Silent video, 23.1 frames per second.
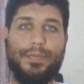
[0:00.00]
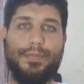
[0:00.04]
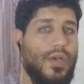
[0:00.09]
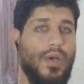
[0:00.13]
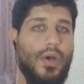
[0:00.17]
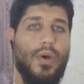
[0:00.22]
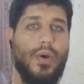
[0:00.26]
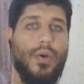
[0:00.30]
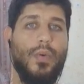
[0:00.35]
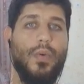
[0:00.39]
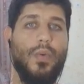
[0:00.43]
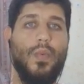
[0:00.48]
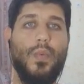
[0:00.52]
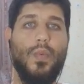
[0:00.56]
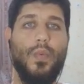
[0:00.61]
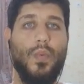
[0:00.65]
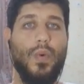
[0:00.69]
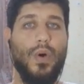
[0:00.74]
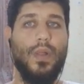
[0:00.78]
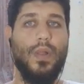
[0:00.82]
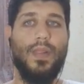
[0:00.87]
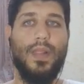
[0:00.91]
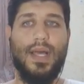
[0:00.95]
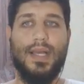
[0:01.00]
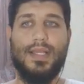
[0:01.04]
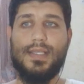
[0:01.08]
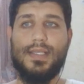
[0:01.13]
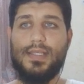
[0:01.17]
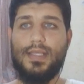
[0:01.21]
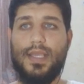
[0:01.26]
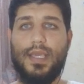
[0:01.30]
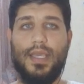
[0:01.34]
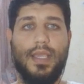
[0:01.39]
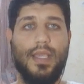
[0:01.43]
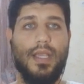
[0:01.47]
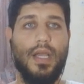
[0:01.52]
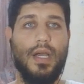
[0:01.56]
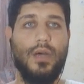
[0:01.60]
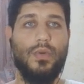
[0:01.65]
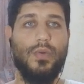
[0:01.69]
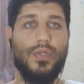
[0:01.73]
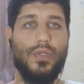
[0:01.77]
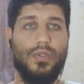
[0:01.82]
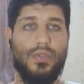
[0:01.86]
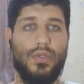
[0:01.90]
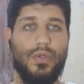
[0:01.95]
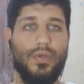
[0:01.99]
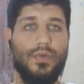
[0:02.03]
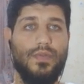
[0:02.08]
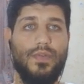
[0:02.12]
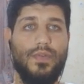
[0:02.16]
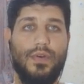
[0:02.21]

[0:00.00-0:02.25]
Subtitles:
So one last thing I would do